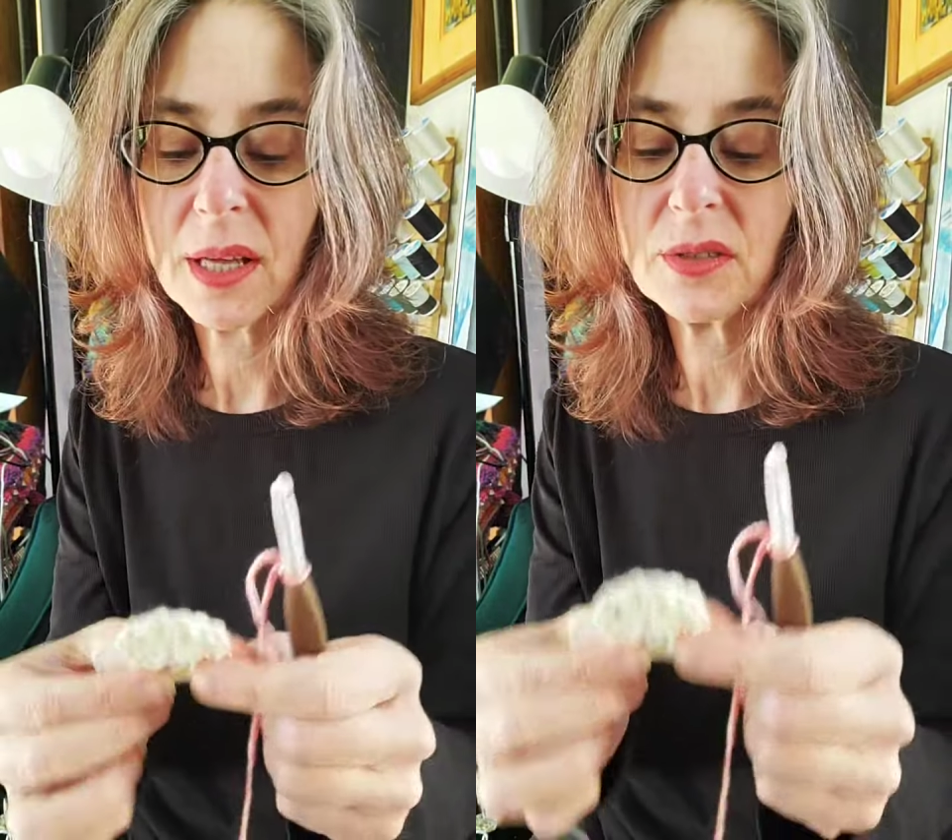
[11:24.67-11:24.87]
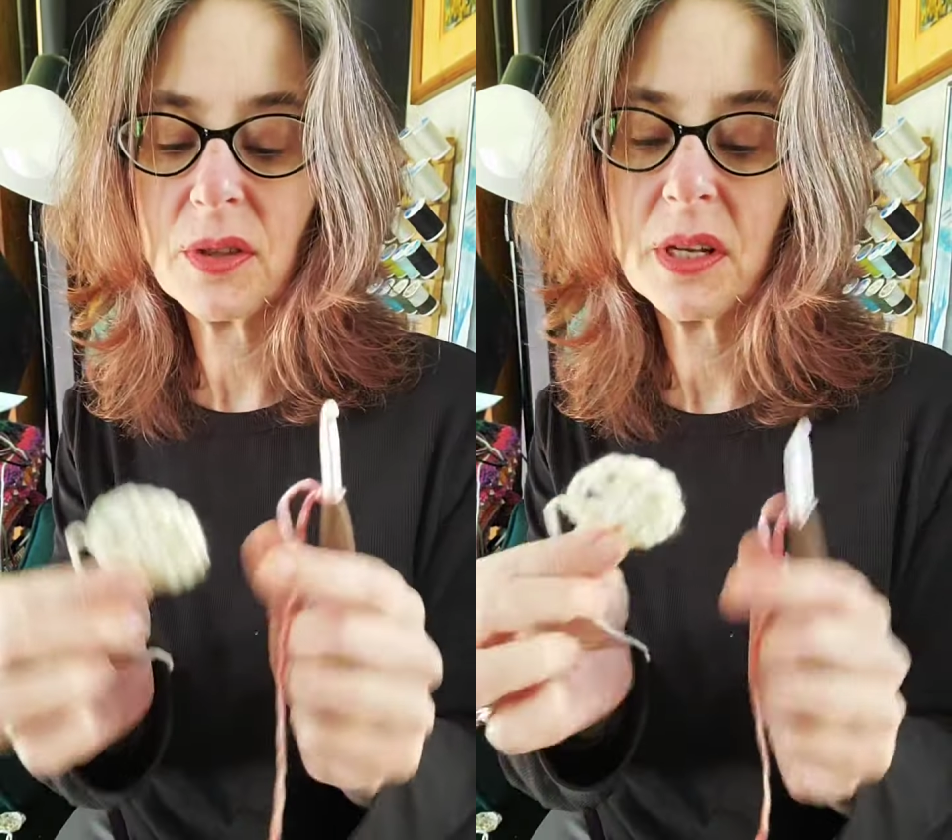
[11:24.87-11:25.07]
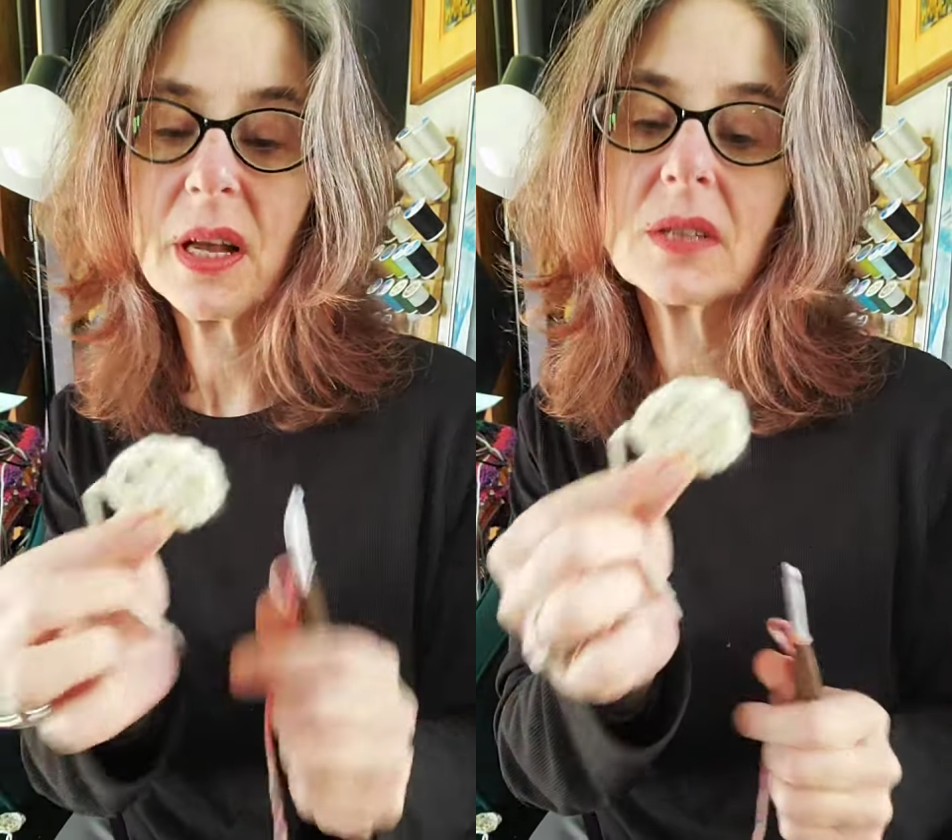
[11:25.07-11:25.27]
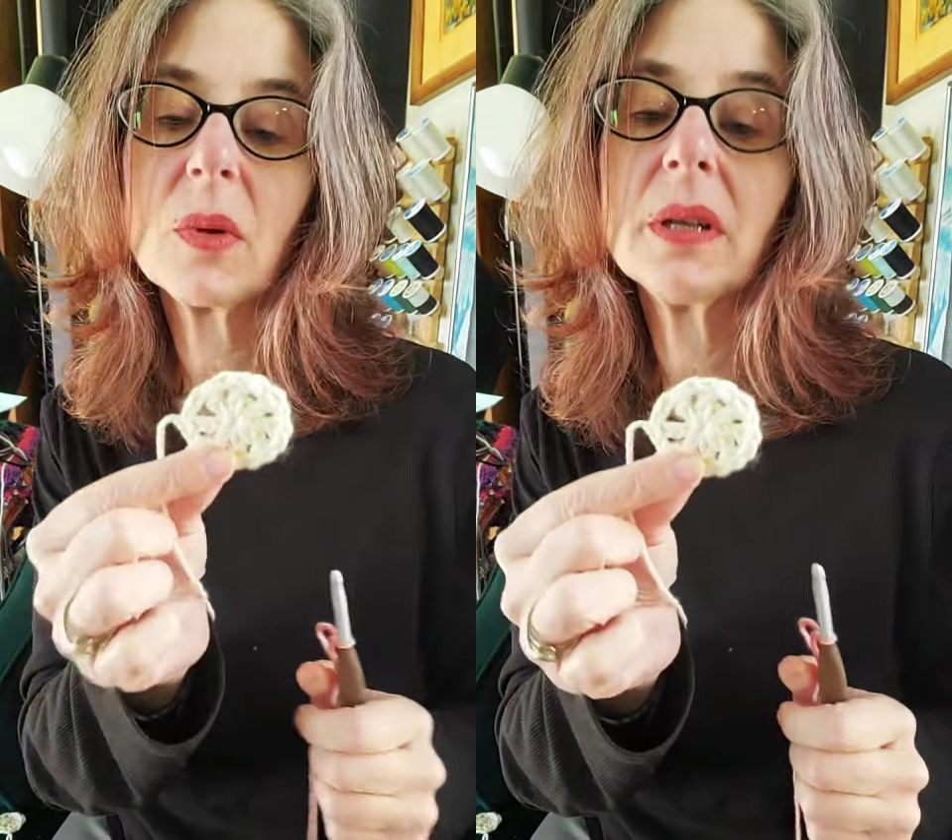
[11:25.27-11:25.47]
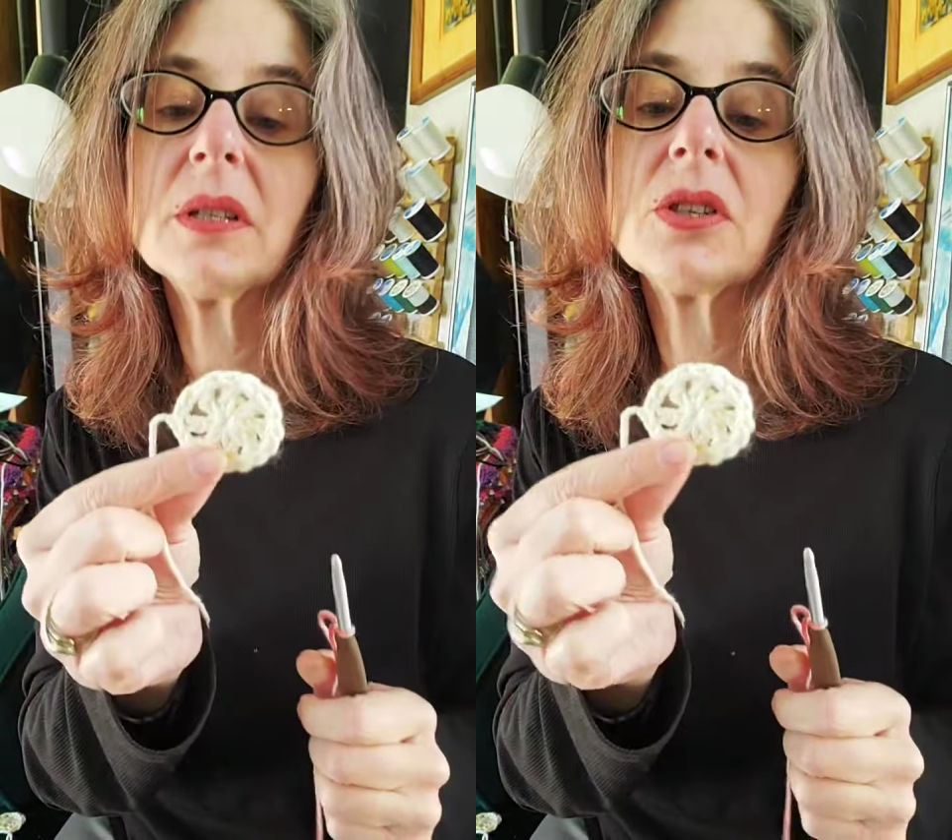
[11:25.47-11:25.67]
so the next
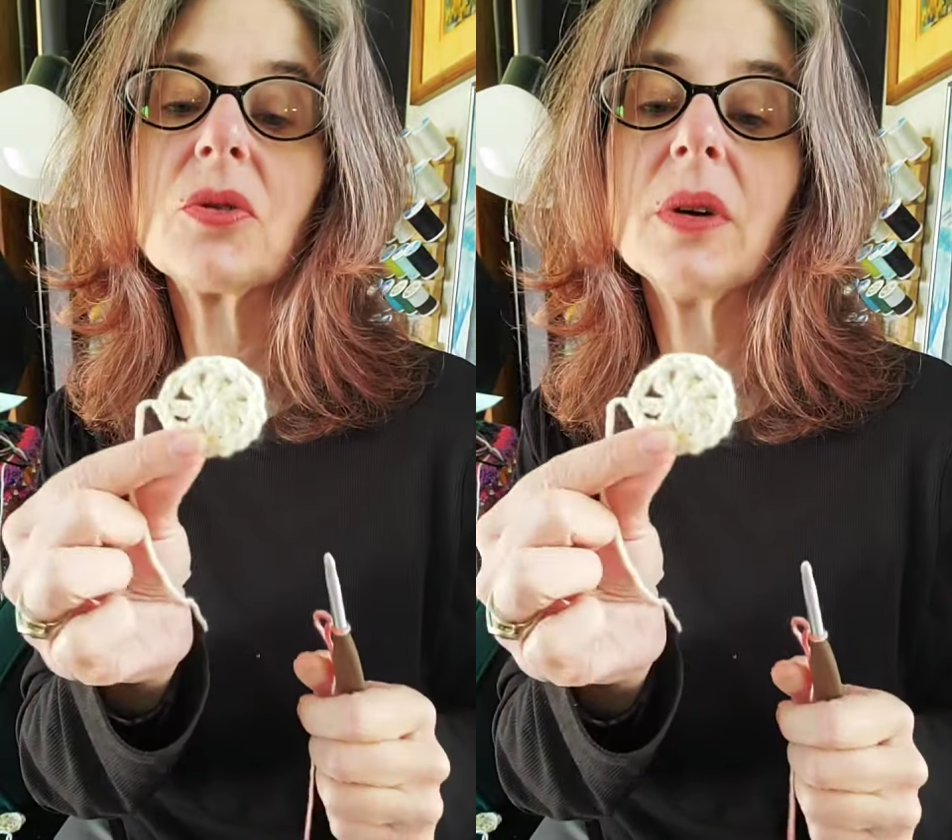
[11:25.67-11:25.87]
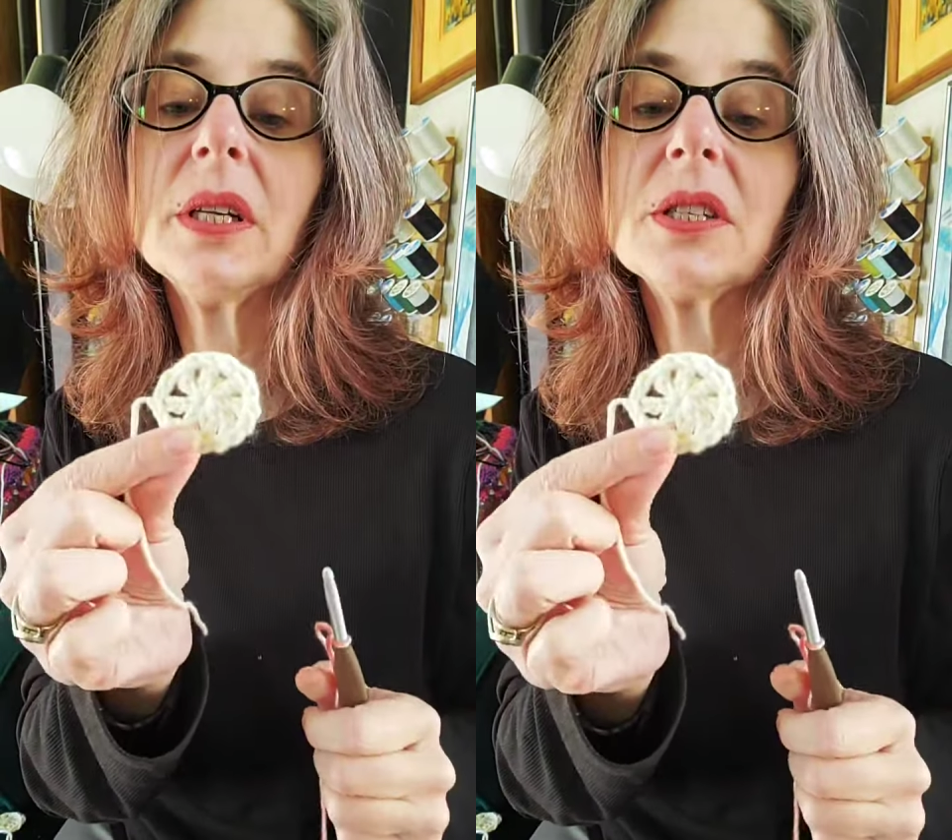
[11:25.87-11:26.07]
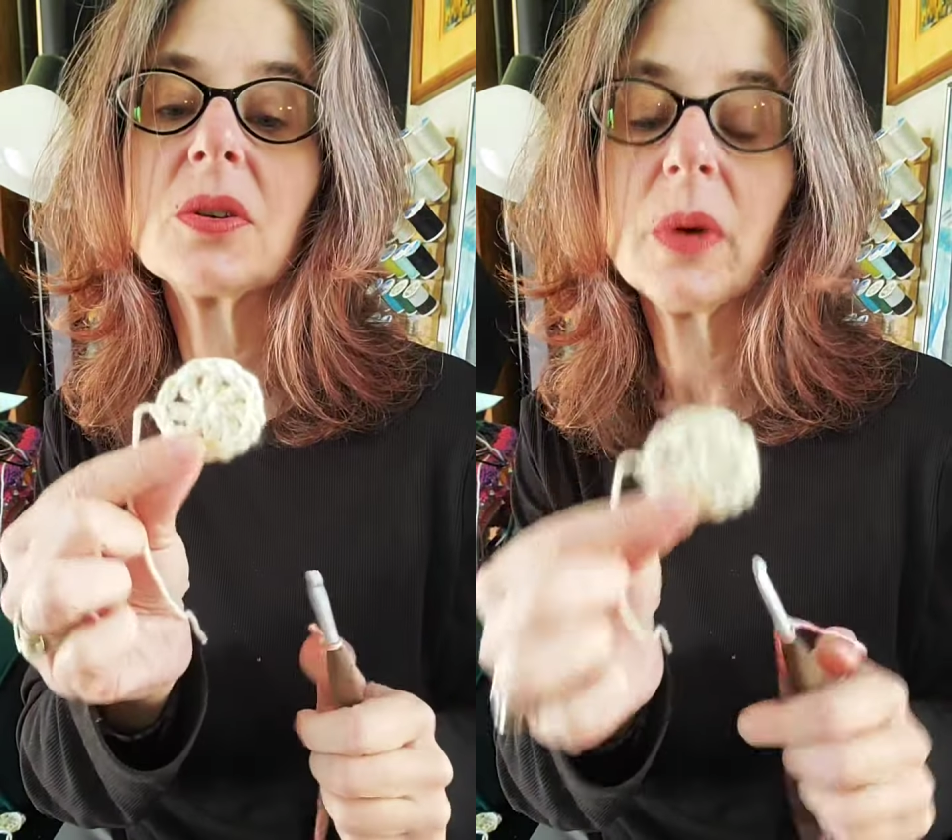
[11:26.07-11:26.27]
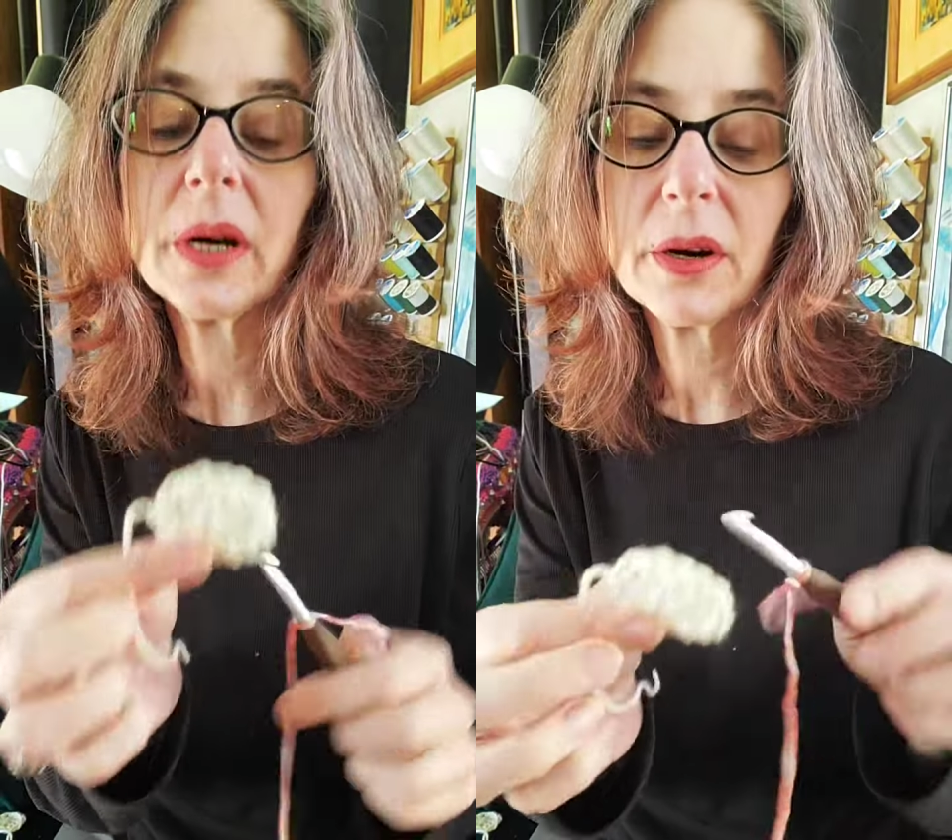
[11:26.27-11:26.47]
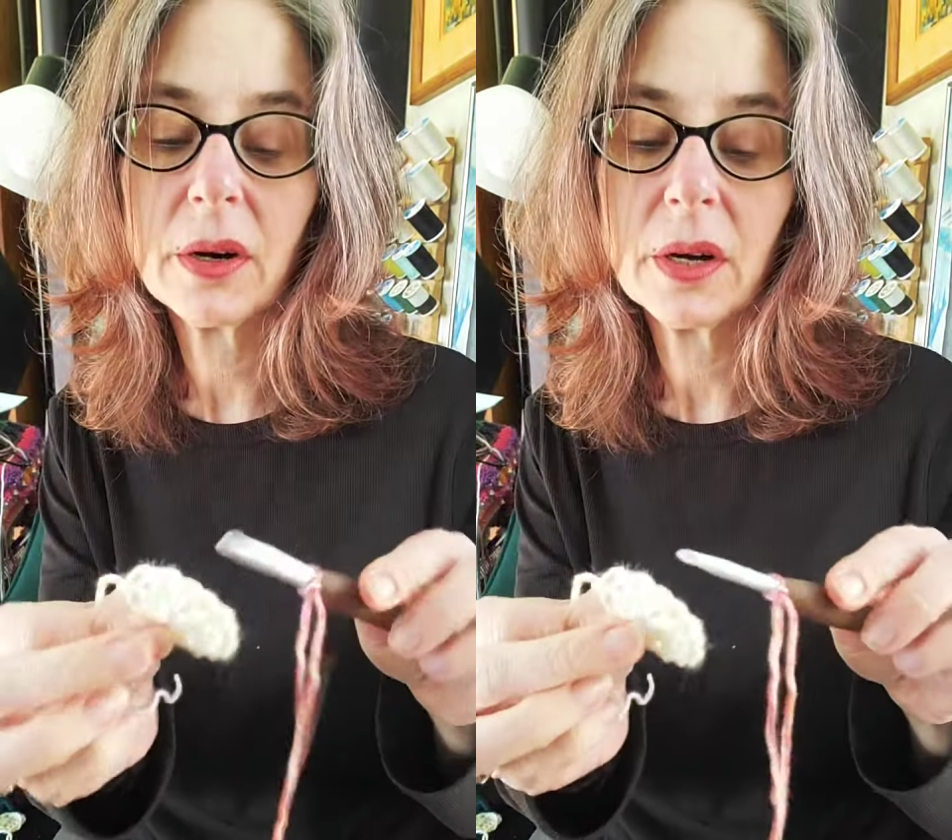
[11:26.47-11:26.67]
round of this granny
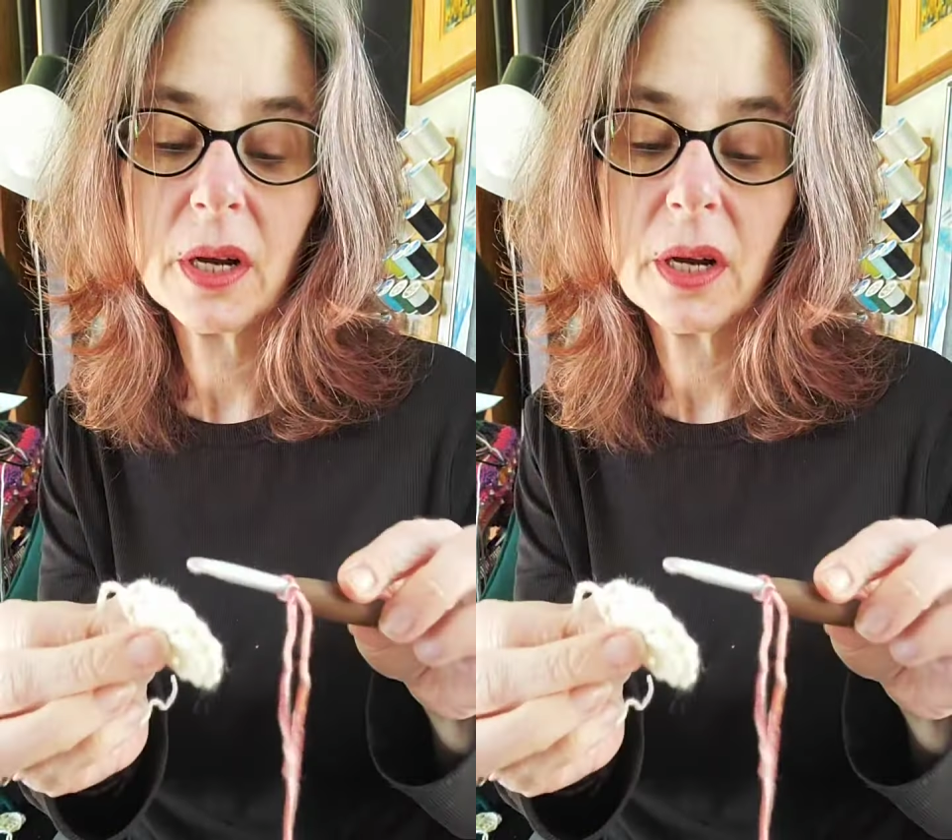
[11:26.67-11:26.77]
square,